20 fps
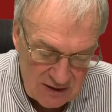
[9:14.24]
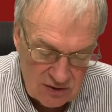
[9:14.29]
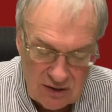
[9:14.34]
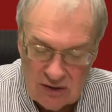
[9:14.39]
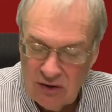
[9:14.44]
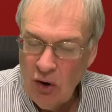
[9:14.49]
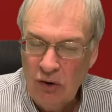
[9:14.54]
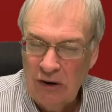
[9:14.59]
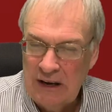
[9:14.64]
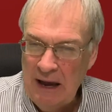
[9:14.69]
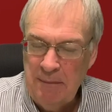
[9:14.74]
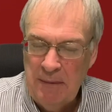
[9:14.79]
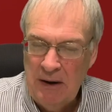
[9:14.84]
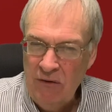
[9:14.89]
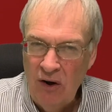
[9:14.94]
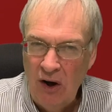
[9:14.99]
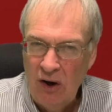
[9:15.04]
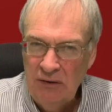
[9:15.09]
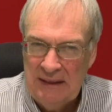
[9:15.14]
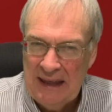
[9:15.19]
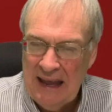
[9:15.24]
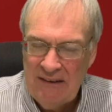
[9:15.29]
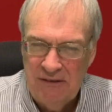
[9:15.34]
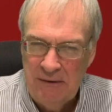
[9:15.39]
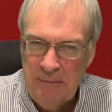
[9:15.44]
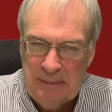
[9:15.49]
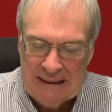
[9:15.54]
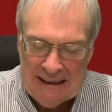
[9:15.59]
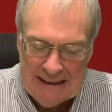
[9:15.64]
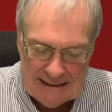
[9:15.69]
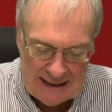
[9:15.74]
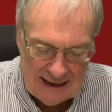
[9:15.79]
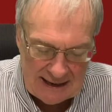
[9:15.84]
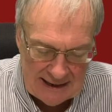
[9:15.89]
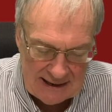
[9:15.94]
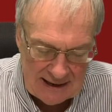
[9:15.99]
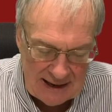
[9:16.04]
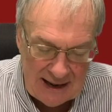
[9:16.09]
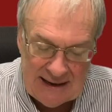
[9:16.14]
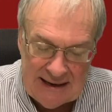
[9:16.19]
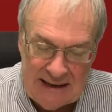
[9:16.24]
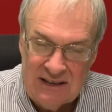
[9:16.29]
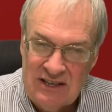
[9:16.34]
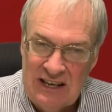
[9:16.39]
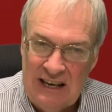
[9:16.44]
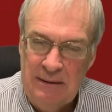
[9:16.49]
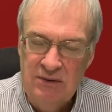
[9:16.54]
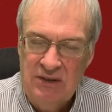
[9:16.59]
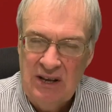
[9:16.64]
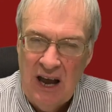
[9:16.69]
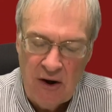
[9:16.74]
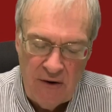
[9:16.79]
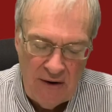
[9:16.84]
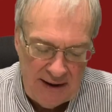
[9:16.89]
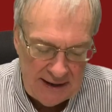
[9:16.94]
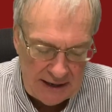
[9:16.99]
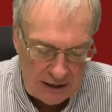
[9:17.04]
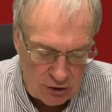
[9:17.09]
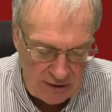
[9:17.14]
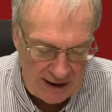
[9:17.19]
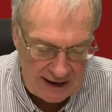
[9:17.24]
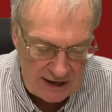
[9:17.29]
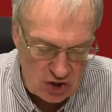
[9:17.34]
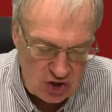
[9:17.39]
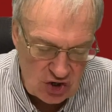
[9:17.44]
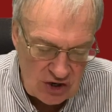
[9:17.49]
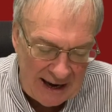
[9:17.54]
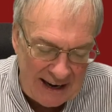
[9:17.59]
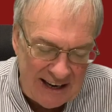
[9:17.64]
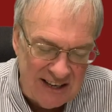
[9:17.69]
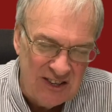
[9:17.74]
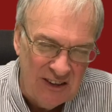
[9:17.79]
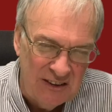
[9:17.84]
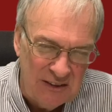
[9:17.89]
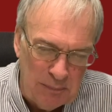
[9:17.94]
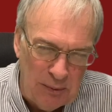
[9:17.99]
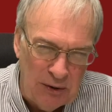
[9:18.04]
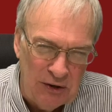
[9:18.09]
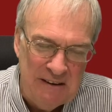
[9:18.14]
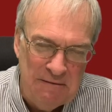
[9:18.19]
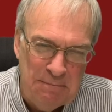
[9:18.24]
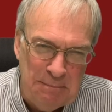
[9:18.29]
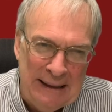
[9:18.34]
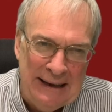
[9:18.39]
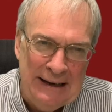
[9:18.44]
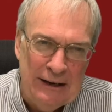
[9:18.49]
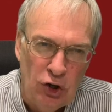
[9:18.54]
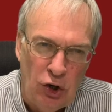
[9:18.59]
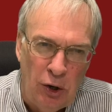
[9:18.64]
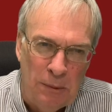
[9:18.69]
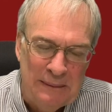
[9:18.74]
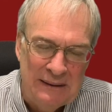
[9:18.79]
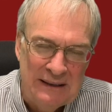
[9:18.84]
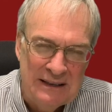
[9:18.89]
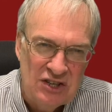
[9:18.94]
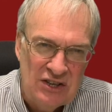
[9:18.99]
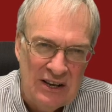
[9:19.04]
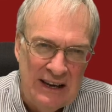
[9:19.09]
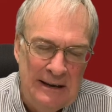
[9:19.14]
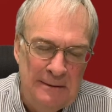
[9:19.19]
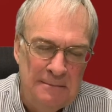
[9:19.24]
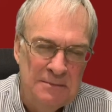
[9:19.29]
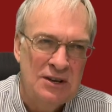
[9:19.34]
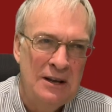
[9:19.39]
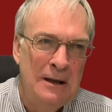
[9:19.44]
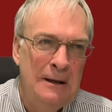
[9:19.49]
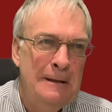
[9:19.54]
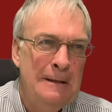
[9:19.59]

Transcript: don't get me wrong, they haven't played any teams that are any great shakes, but they've played a couple of teams